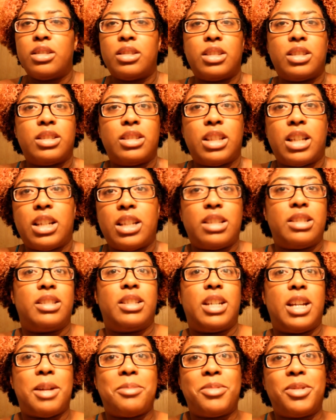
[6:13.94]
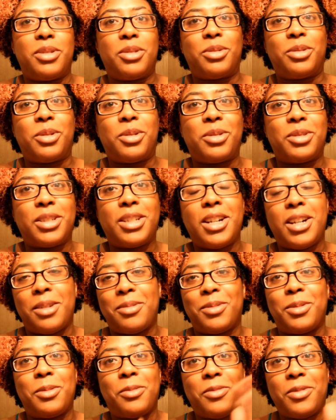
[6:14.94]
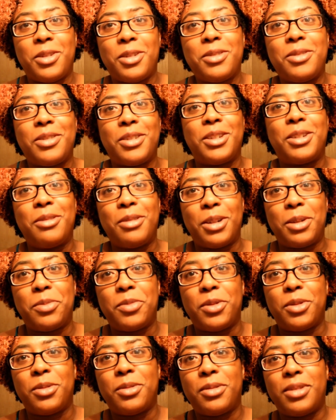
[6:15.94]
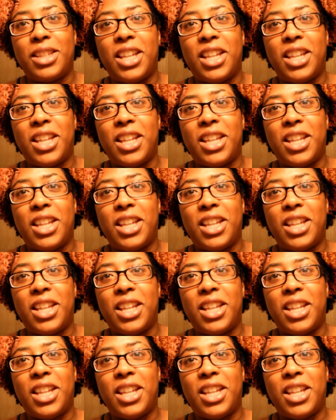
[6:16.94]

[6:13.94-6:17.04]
That that hasn't happened in a long time, so I'm very very grateful.